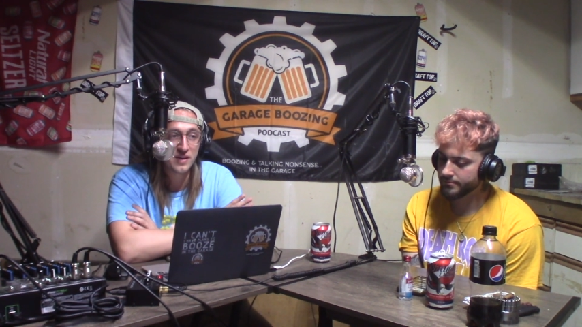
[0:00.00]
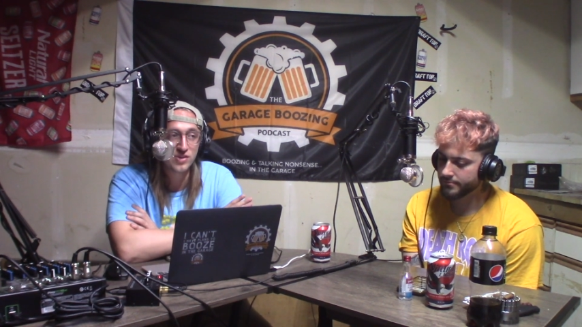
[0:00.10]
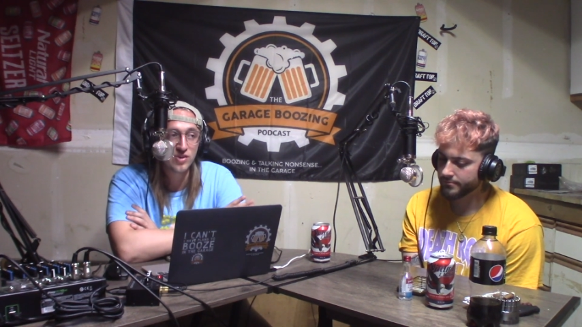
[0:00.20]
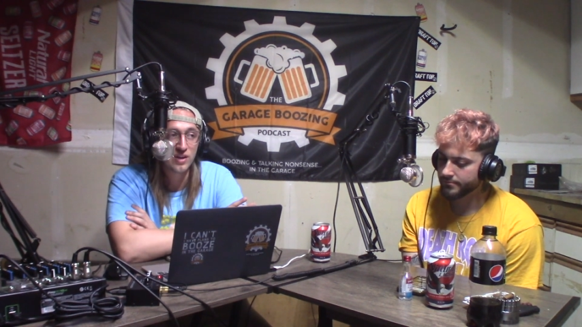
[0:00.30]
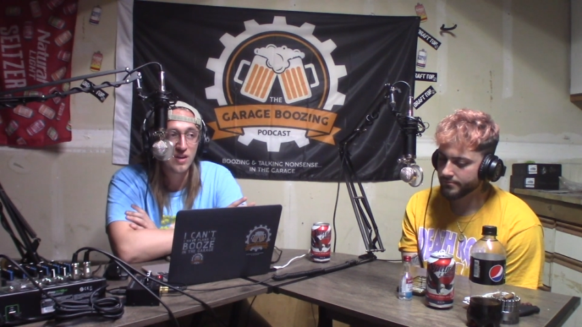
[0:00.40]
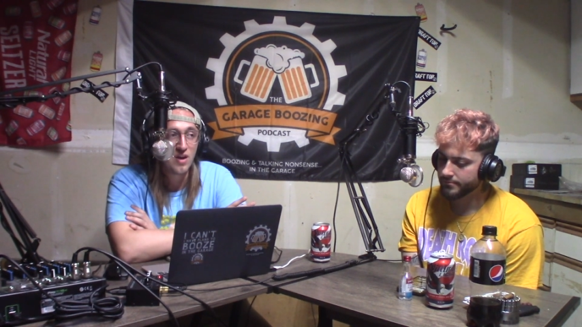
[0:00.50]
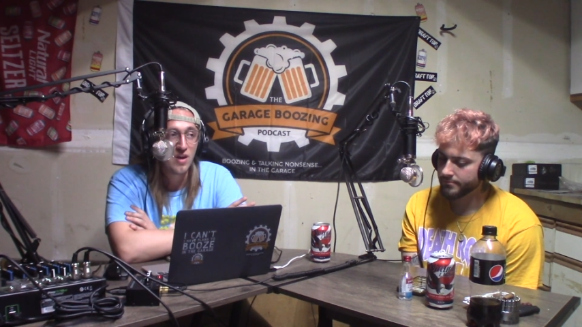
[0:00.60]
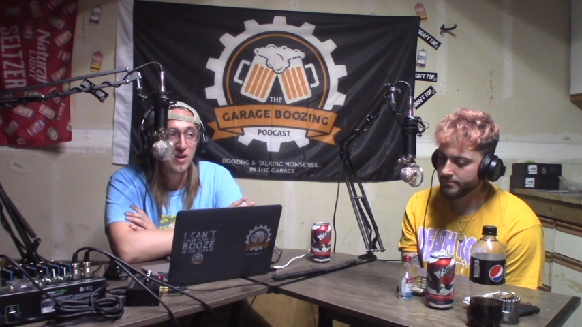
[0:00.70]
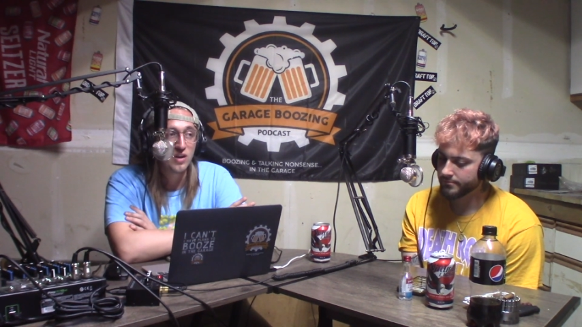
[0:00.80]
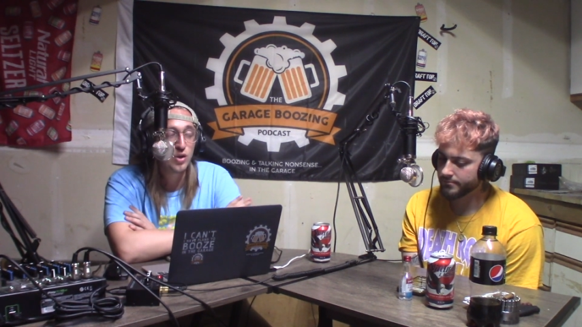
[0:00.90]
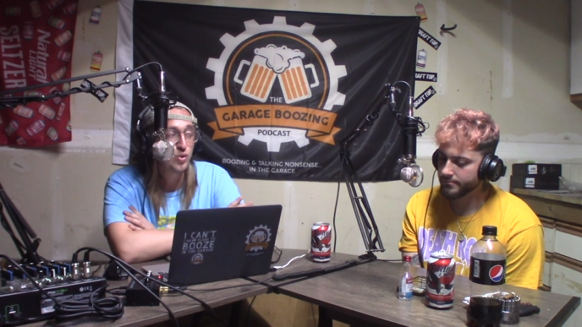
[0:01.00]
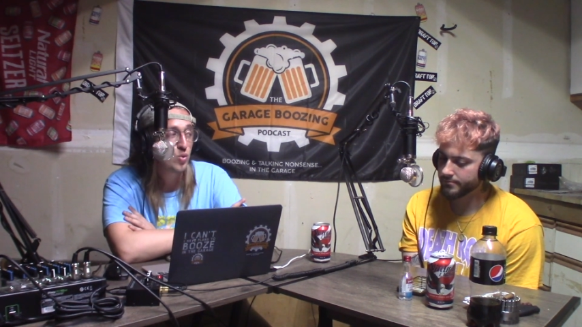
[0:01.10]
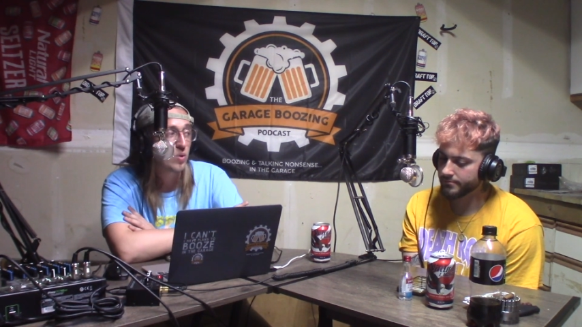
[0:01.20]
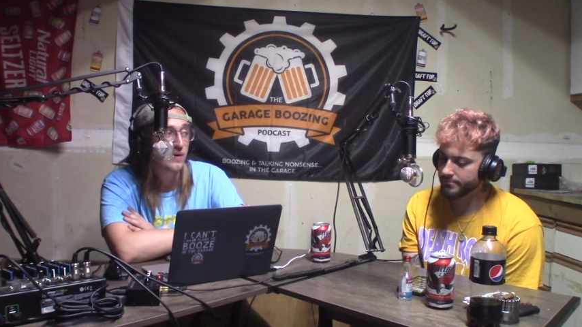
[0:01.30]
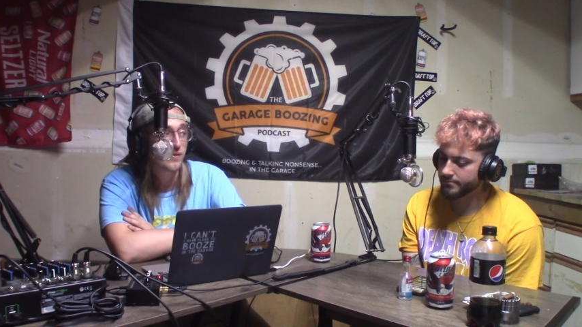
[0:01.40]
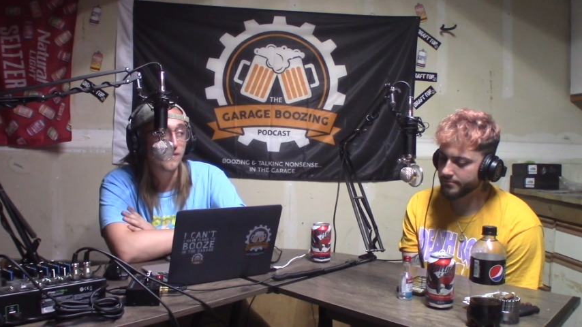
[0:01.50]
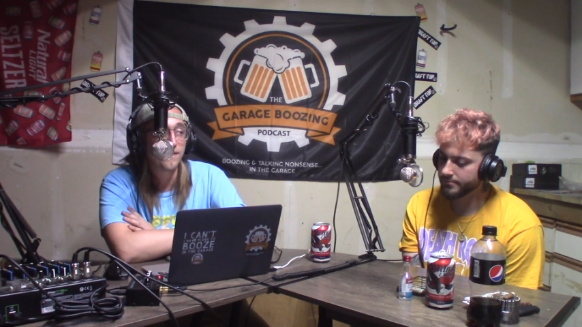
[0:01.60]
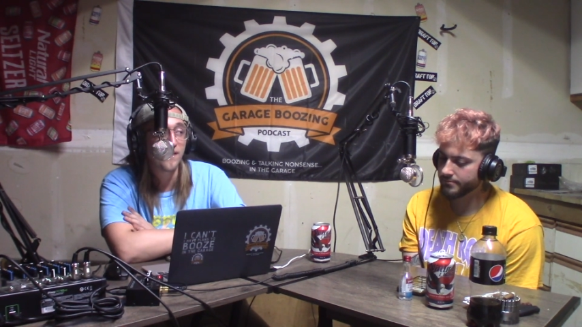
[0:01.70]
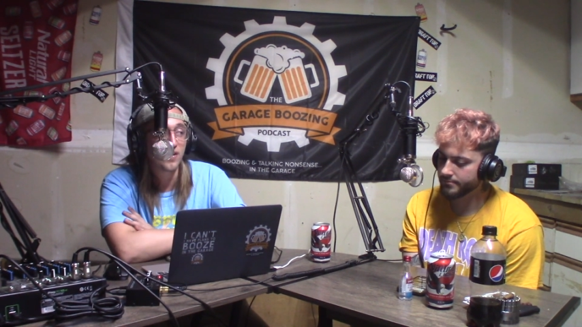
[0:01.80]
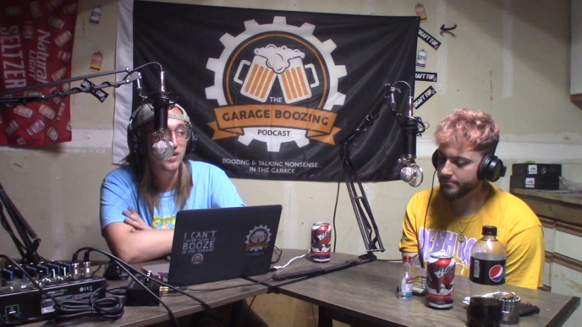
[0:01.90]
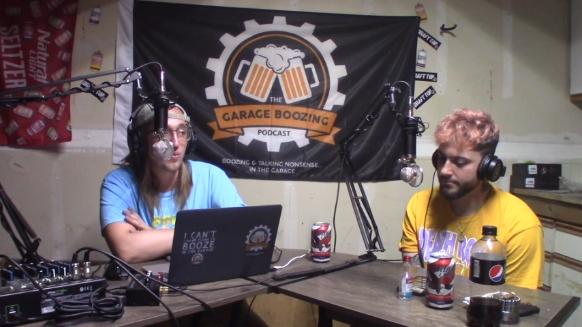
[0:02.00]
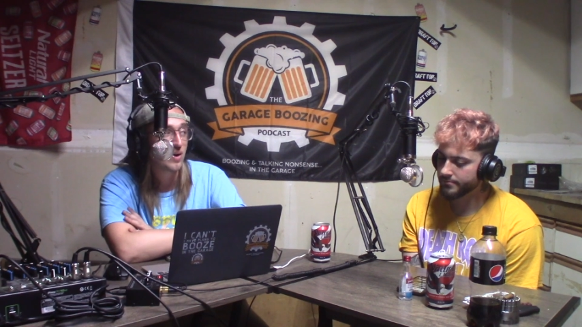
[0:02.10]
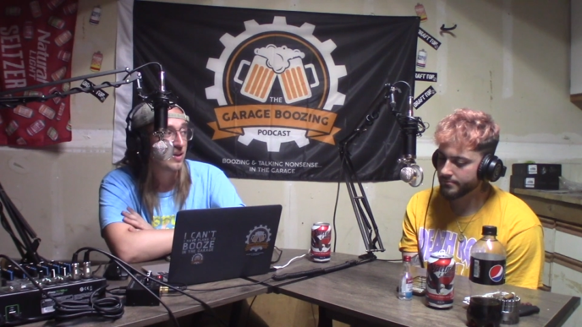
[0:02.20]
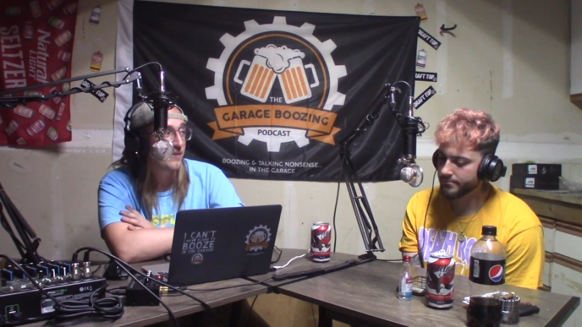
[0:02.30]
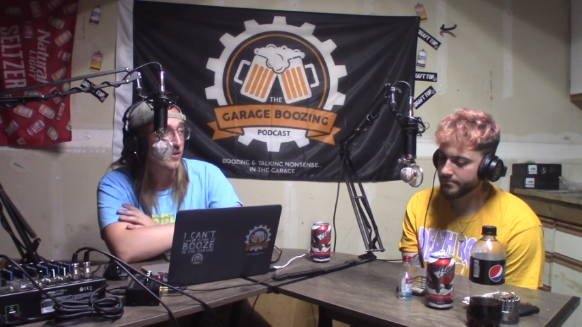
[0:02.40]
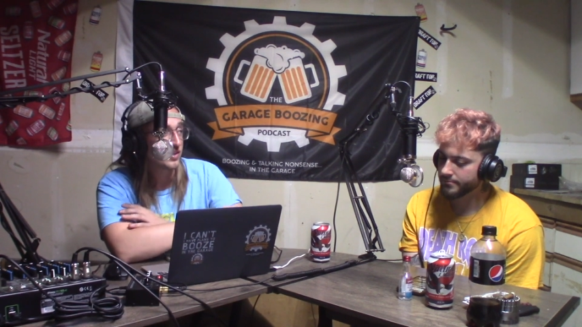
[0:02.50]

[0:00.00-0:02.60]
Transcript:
Speaker 1: Is like, you do whatever the fuck you want. Like, for